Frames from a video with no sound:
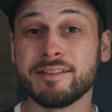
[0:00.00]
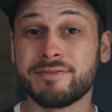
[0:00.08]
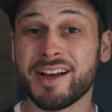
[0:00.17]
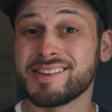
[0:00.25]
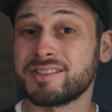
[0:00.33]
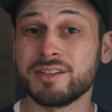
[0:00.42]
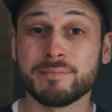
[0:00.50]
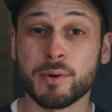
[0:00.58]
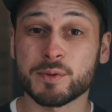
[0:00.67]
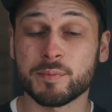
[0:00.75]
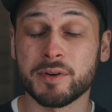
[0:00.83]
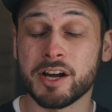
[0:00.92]
faster in
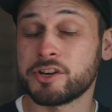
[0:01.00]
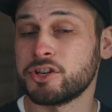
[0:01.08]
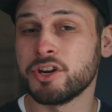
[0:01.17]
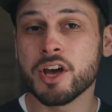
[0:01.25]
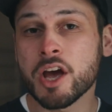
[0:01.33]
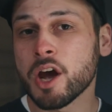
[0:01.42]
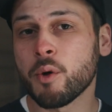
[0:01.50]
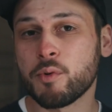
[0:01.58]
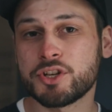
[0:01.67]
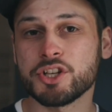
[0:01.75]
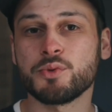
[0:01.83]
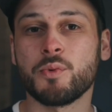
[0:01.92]
post-production,
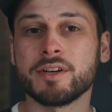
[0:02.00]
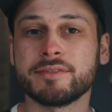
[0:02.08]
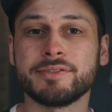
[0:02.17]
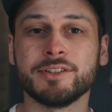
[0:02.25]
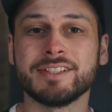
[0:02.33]
which is wonderful.